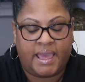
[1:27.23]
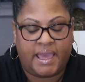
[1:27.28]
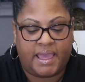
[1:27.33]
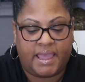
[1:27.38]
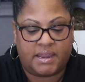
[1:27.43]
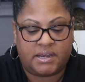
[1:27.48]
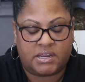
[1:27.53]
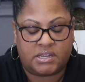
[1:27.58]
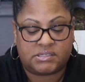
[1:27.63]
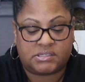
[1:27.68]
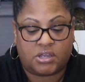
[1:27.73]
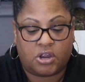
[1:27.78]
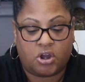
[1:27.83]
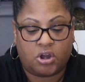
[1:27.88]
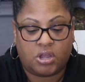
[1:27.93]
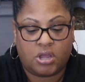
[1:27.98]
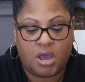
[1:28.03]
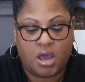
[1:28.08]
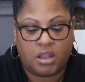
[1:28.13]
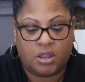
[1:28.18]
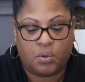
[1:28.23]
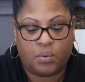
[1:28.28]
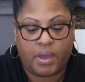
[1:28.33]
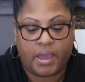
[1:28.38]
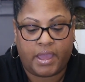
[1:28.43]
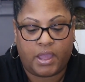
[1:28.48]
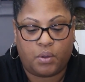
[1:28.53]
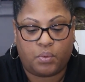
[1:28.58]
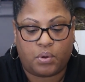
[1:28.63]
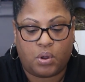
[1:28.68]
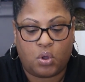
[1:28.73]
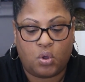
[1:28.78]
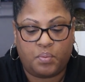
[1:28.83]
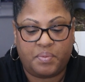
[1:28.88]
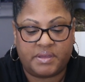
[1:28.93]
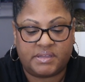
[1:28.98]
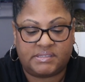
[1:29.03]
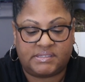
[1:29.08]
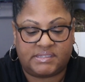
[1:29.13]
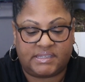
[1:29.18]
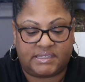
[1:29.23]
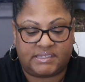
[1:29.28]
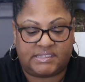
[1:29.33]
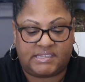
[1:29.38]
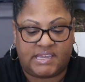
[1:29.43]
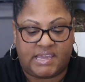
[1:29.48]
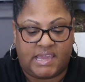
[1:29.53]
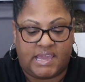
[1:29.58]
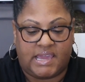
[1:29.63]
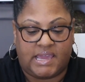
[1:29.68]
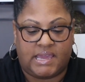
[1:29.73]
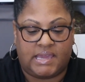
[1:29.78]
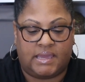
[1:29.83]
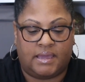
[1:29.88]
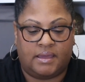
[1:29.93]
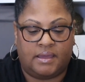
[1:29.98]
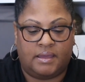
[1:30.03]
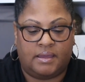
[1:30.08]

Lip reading: and it's her colorway Robust Tea.